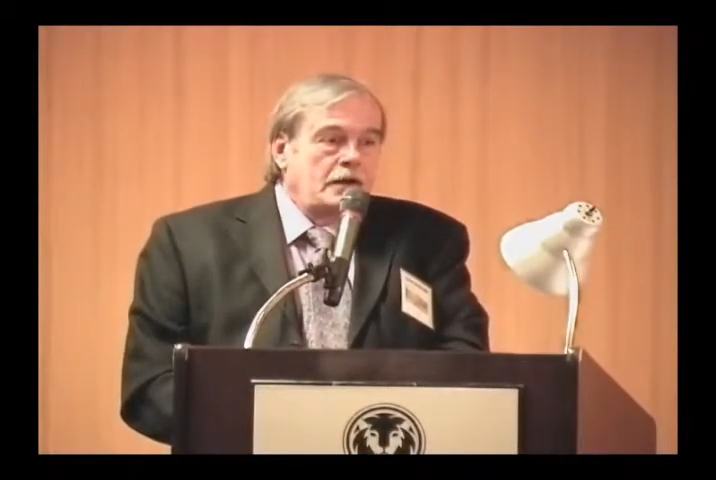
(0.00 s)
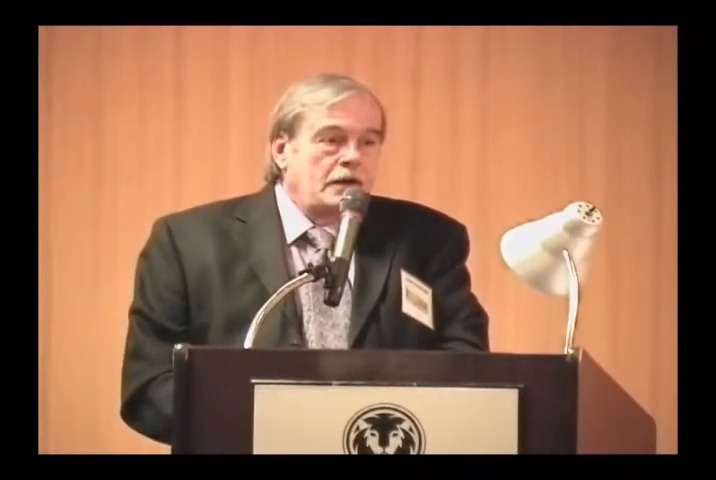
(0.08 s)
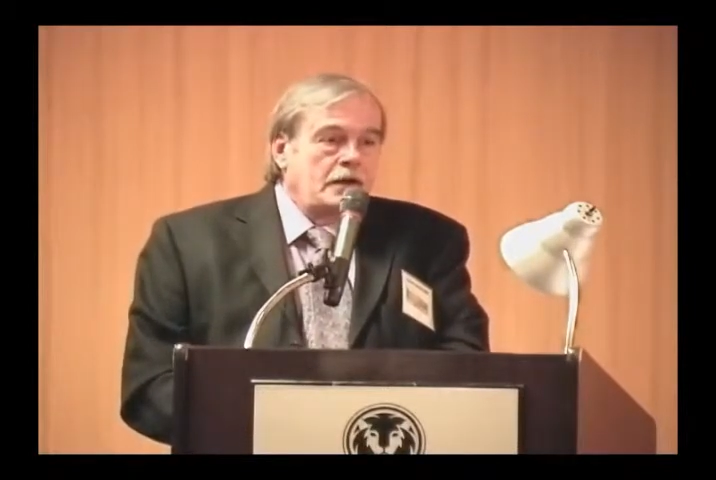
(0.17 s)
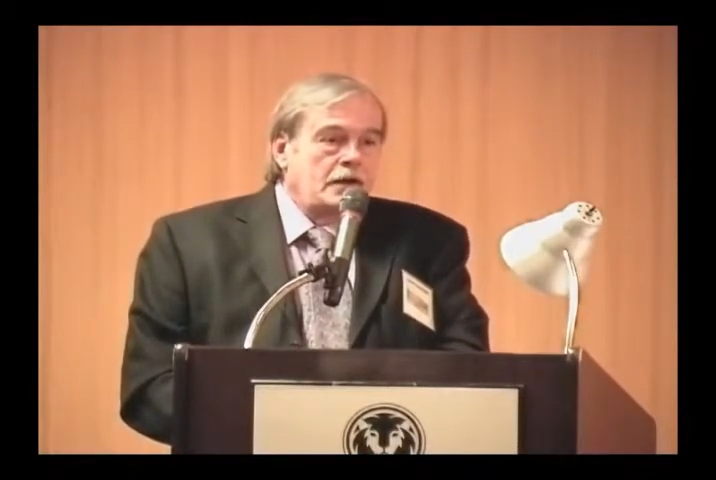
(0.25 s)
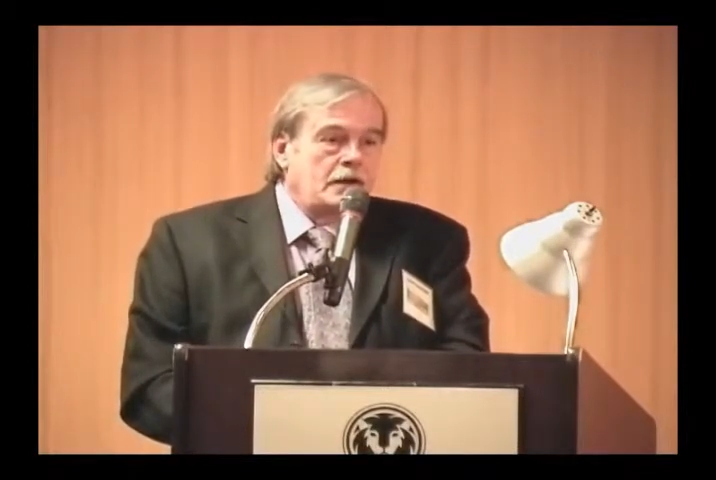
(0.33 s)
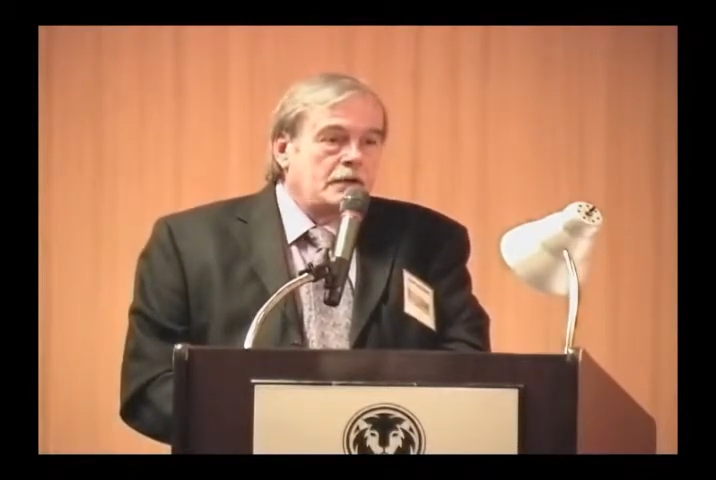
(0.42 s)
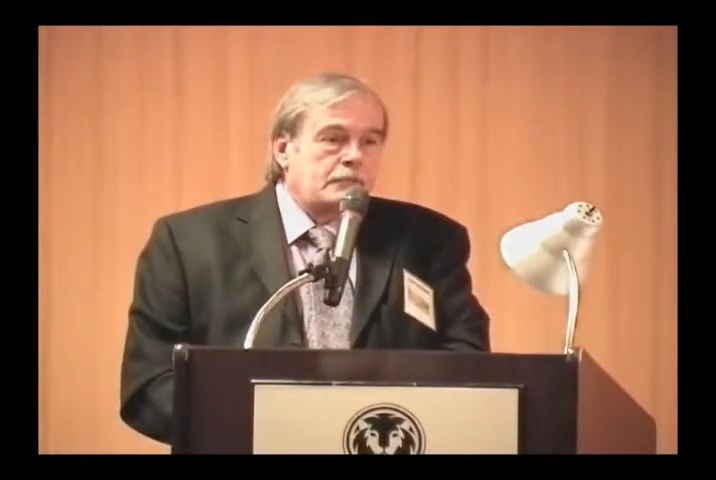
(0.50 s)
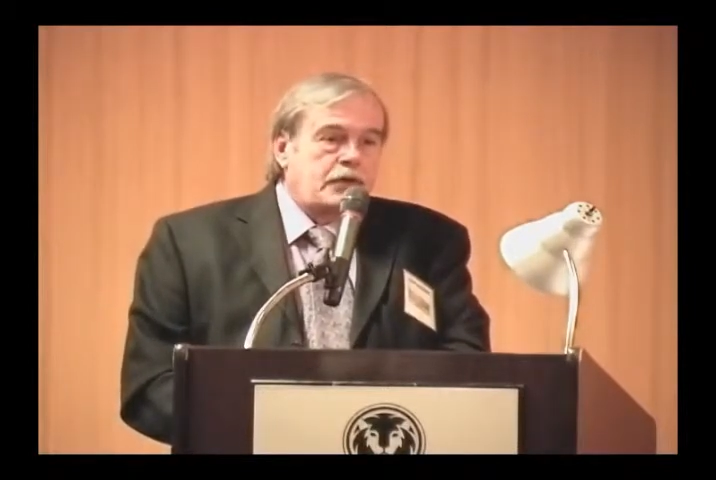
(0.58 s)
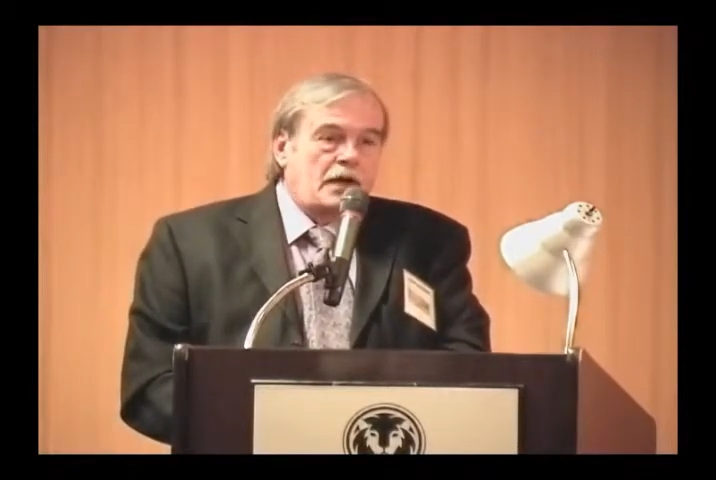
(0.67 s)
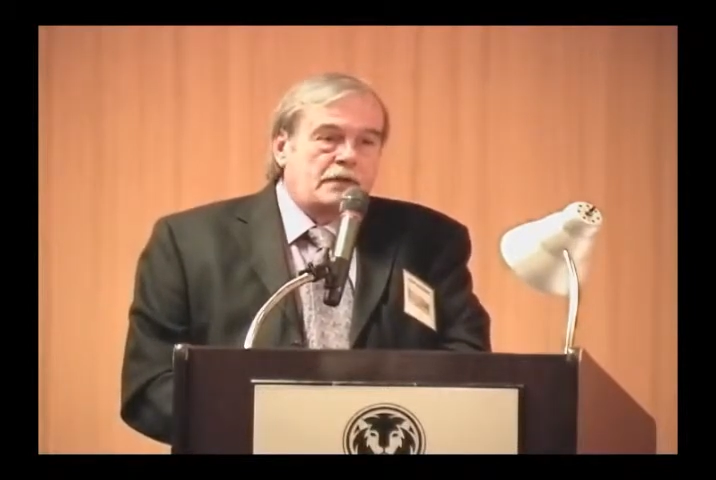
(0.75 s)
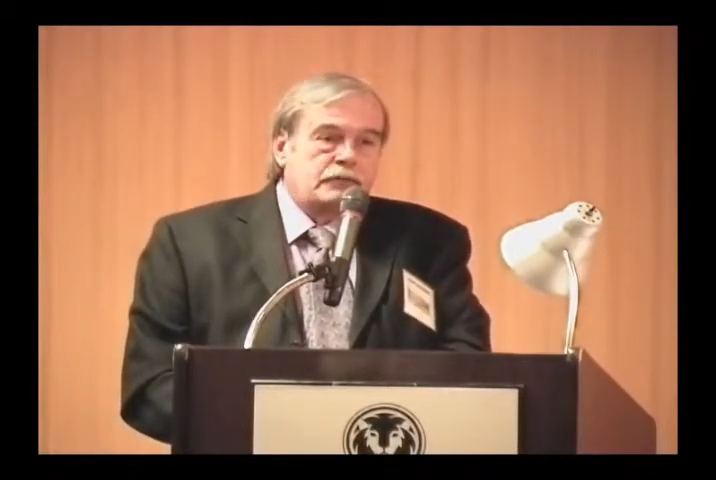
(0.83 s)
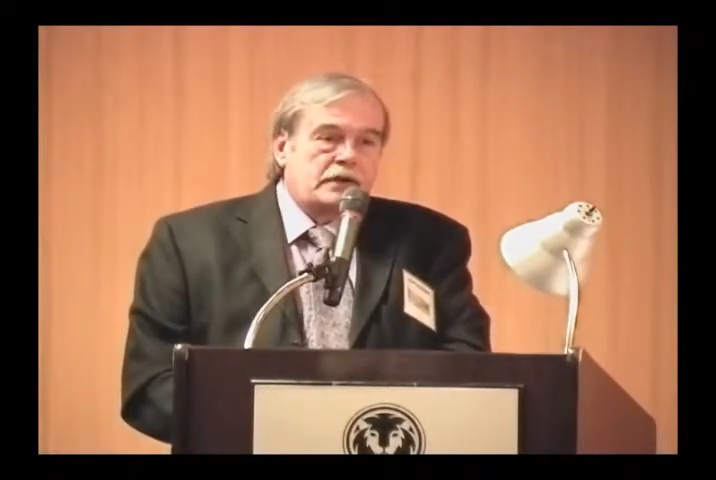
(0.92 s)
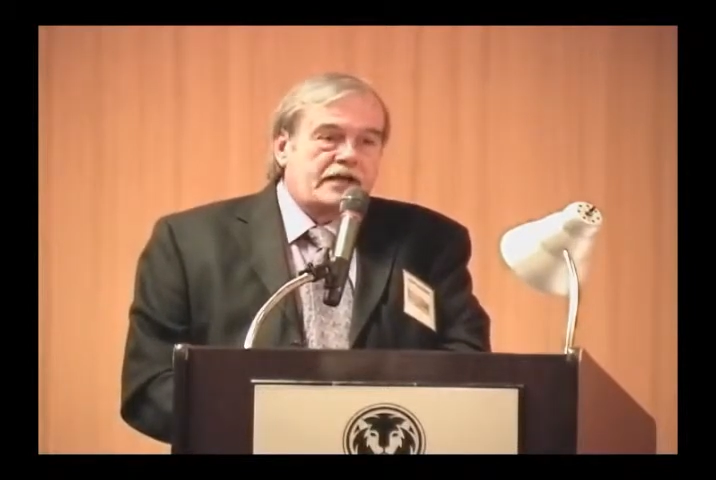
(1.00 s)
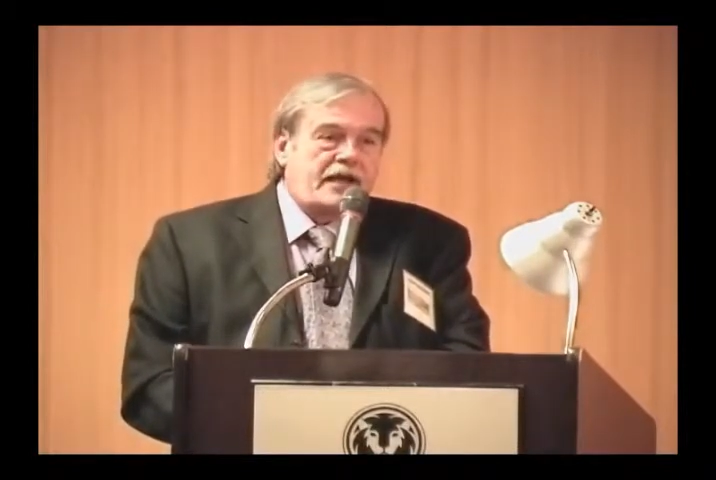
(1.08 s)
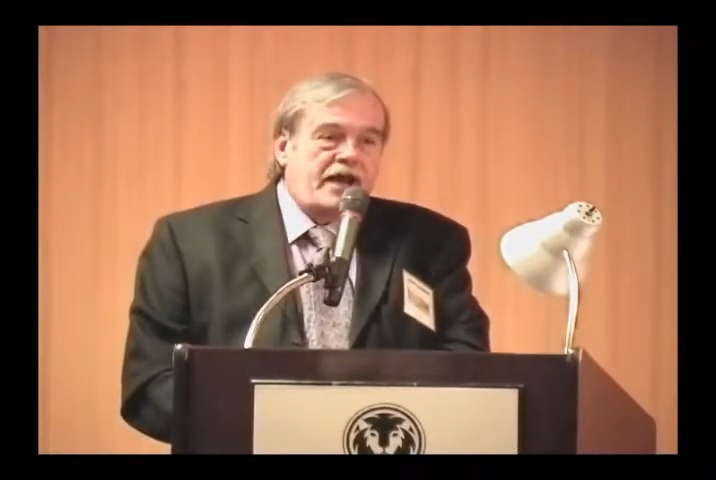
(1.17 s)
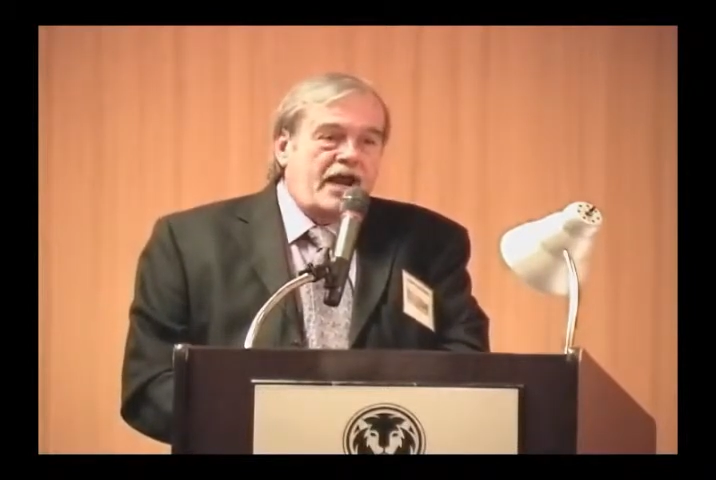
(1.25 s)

uh, probably